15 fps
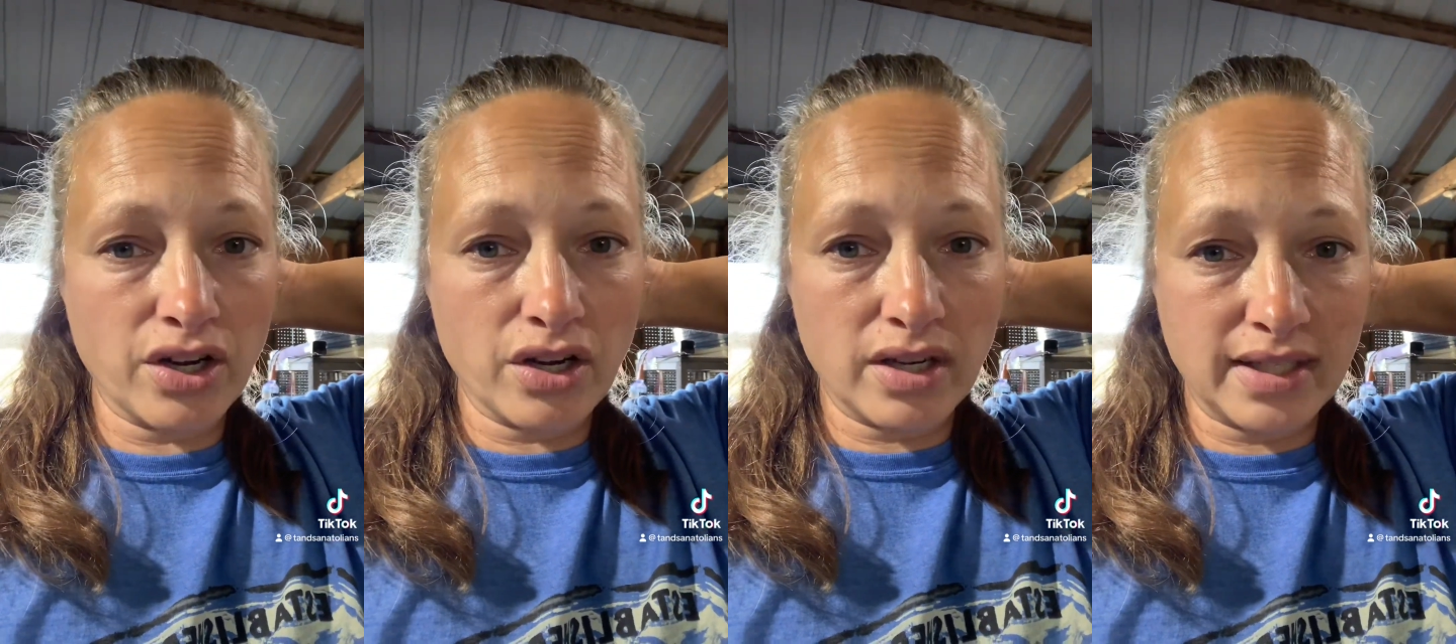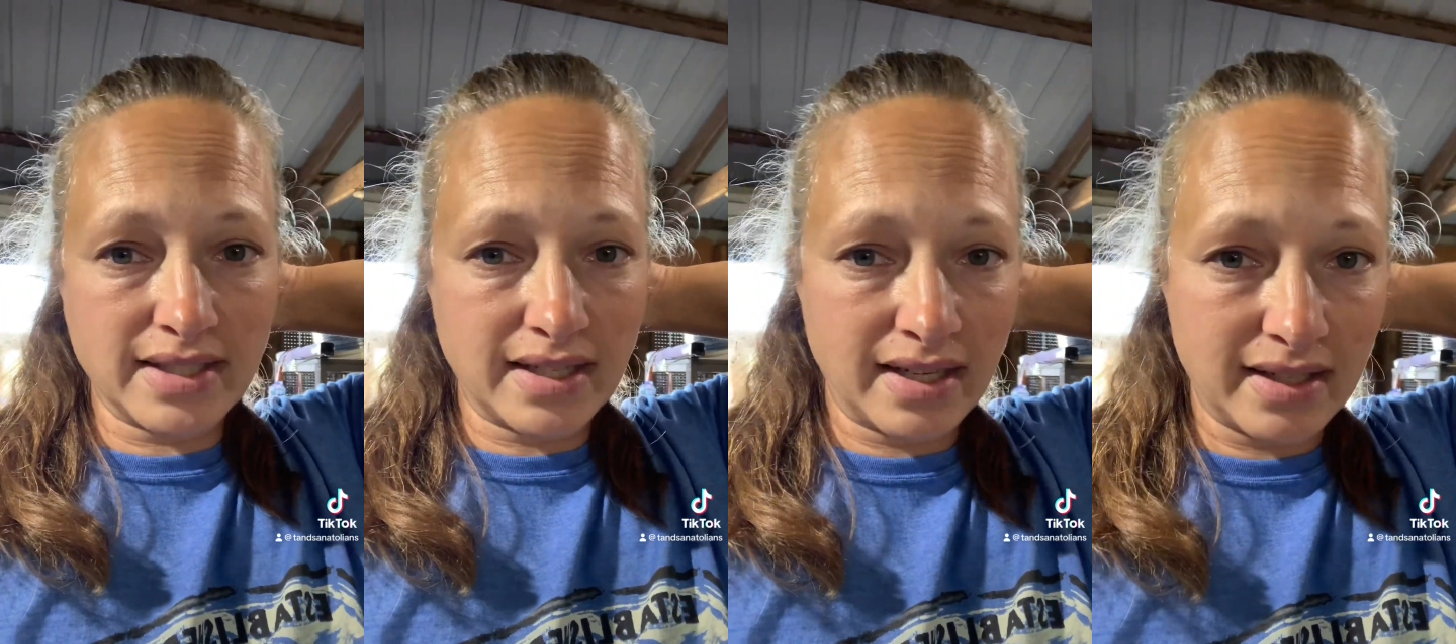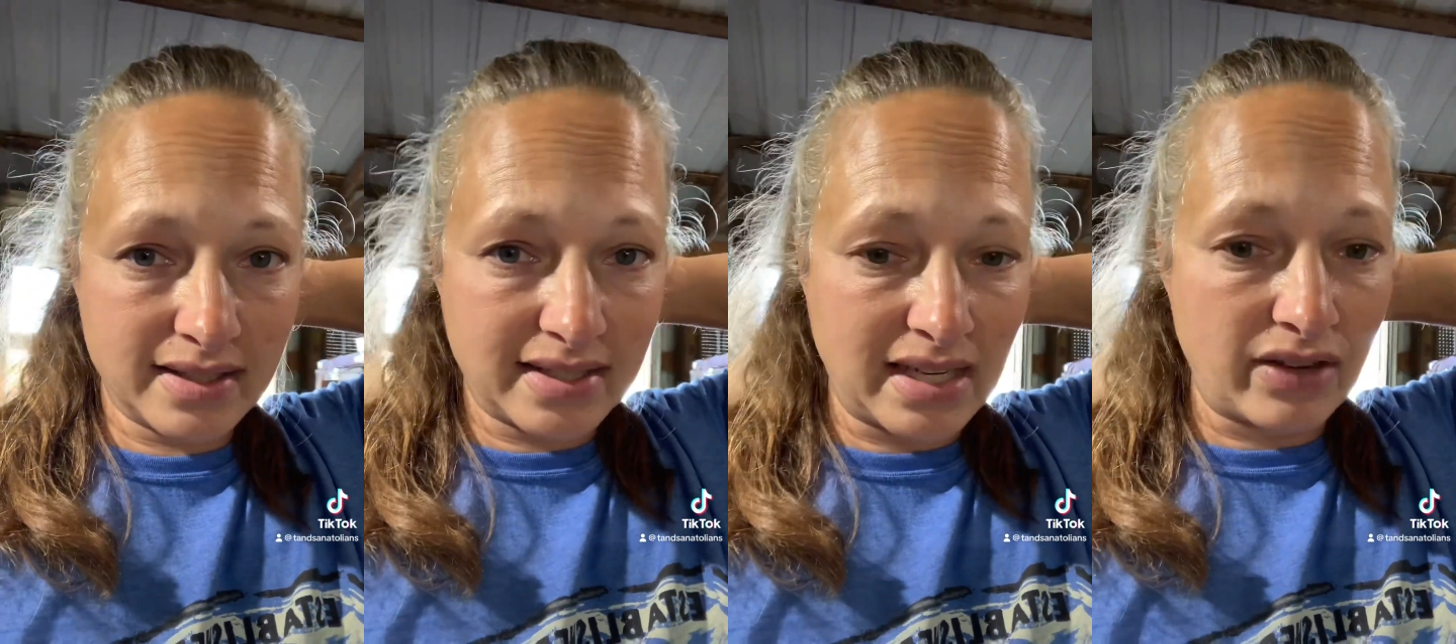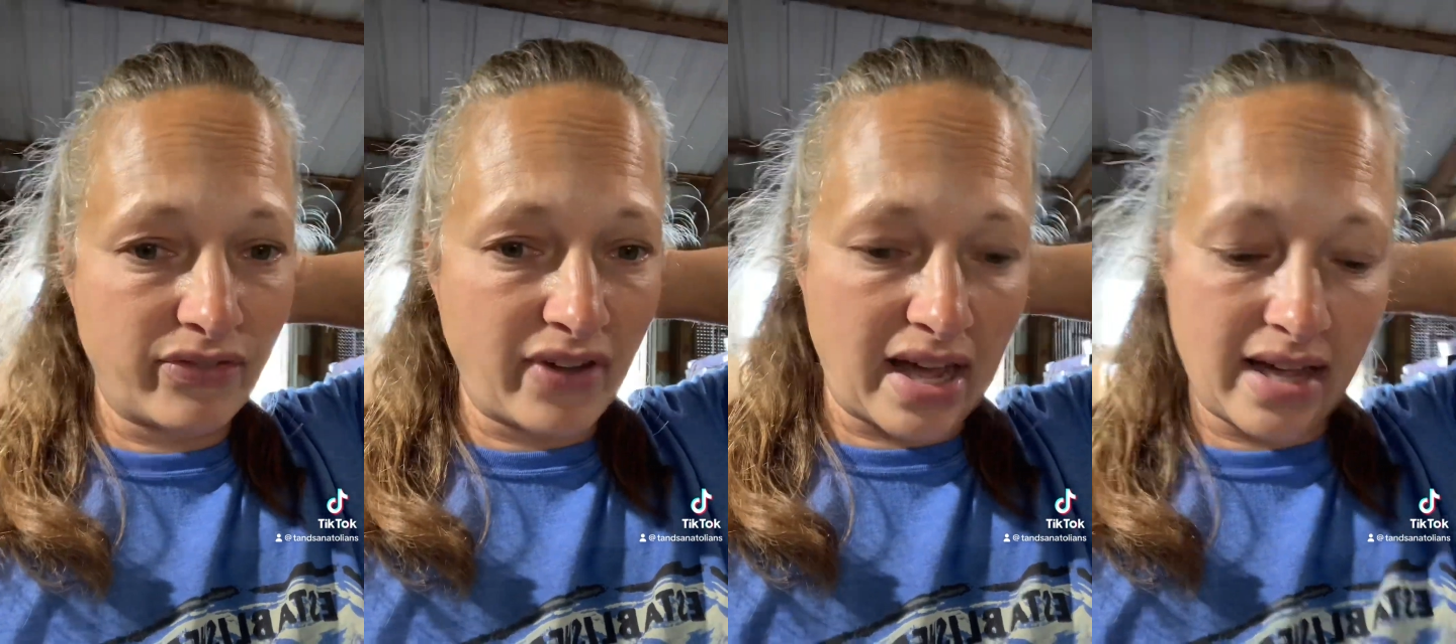and today is day
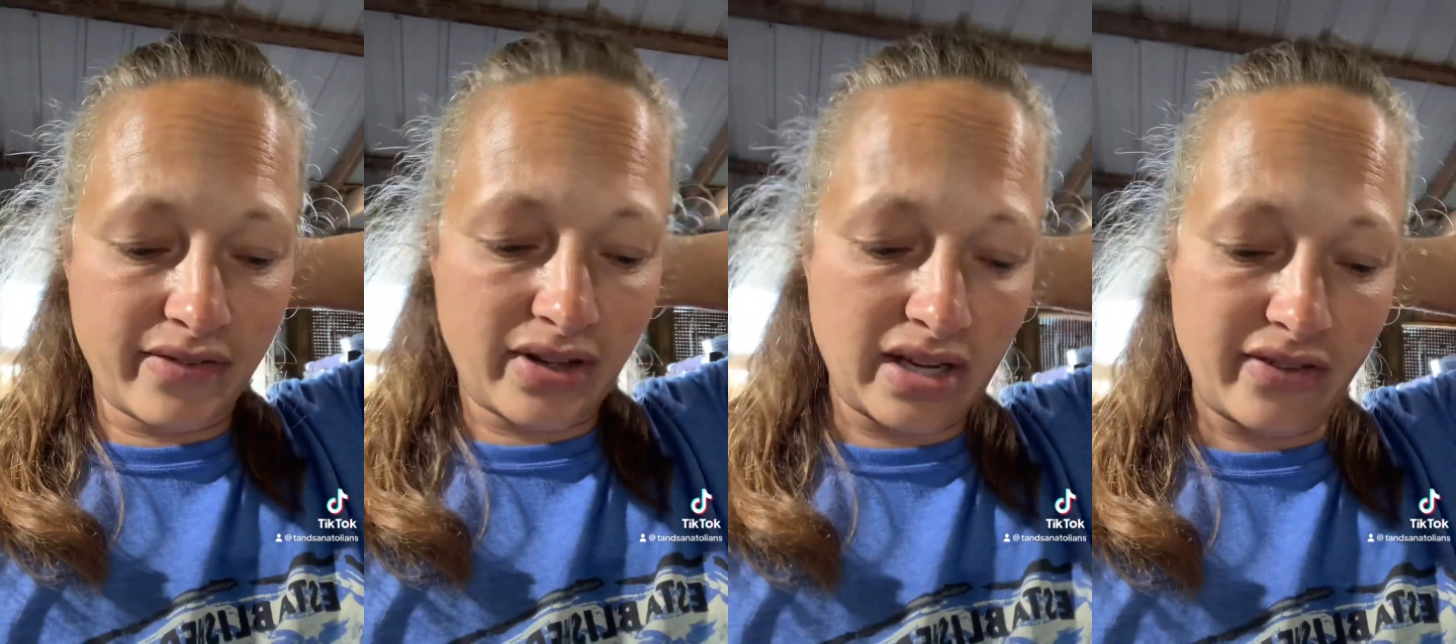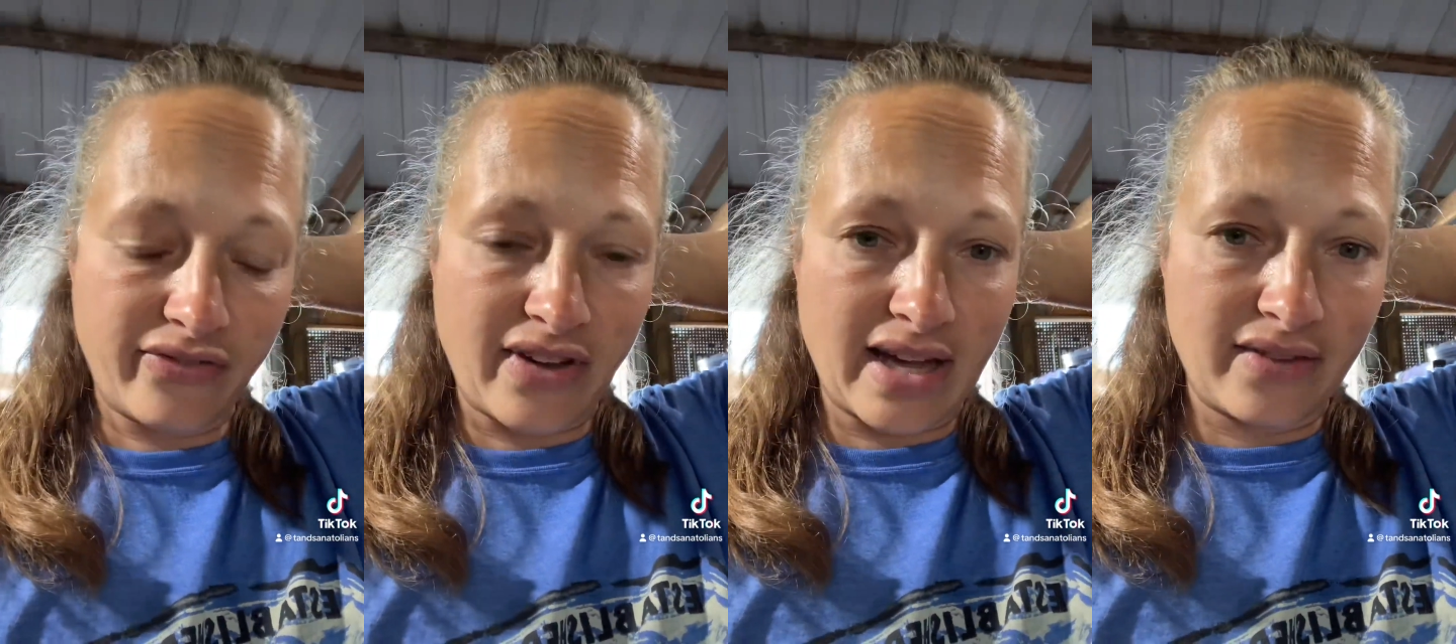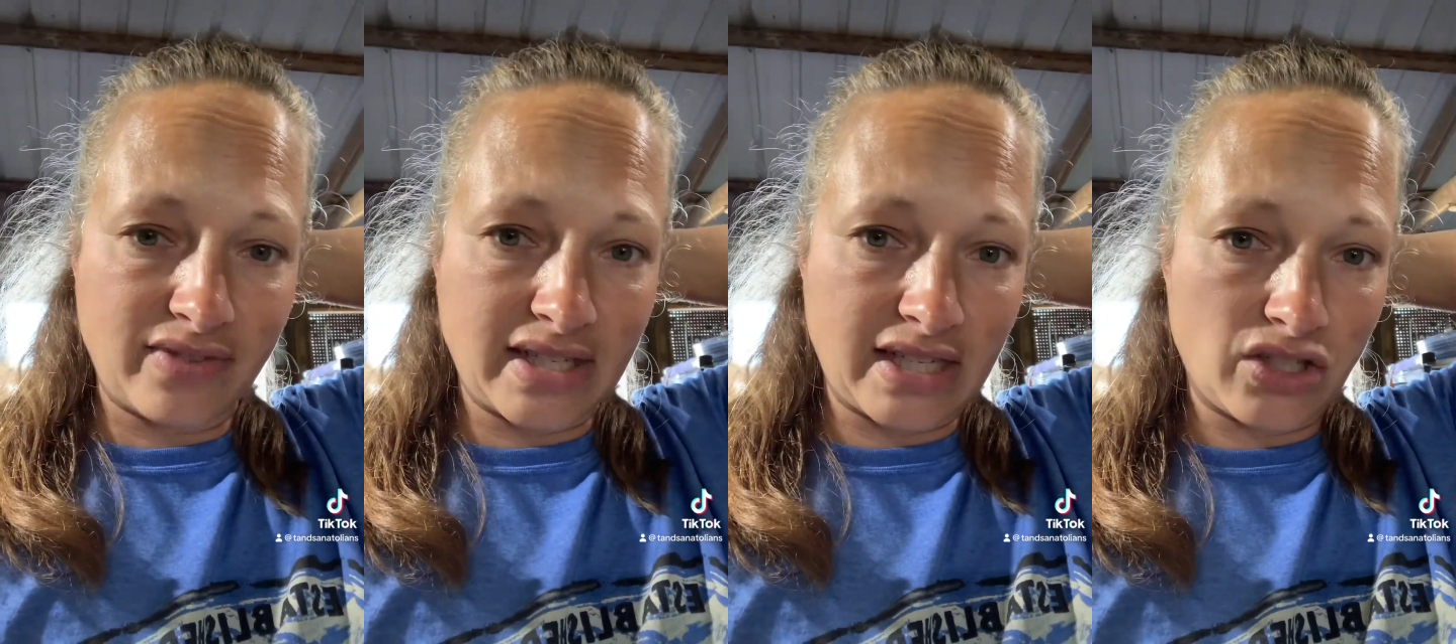5 on a 5-day